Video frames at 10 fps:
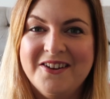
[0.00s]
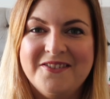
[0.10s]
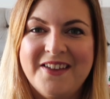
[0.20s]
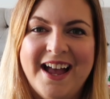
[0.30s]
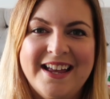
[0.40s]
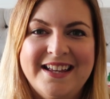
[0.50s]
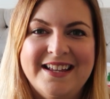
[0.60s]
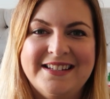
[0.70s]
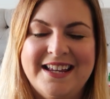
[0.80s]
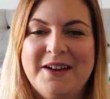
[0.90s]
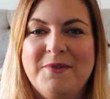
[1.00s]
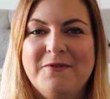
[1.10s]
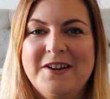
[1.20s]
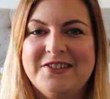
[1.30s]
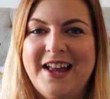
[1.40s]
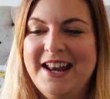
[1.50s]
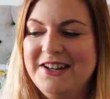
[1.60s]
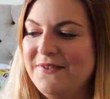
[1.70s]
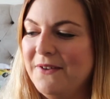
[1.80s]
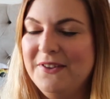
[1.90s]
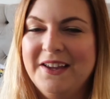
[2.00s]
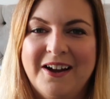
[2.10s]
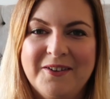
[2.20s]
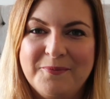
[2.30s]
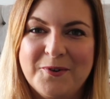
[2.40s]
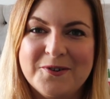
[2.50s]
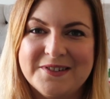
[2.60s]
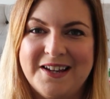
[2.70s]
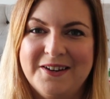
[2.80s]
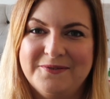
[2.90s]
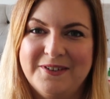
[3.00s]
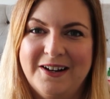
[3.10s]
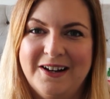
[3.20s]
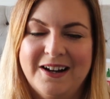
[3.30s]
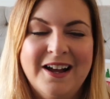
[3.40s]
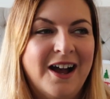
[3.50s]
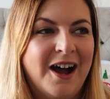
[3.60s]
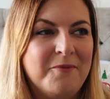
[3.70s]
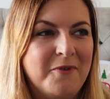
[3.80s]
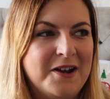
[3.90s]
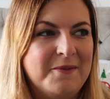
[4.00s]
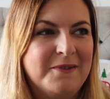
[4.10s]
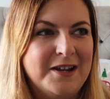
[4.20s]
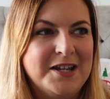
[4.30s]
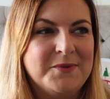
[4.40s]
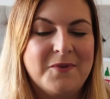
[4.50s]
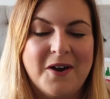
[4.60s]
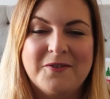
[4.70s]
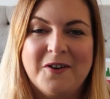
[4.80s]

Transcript: So that is it. We've reached the end of everything I've bought so far. I'm pretty pleased with what I've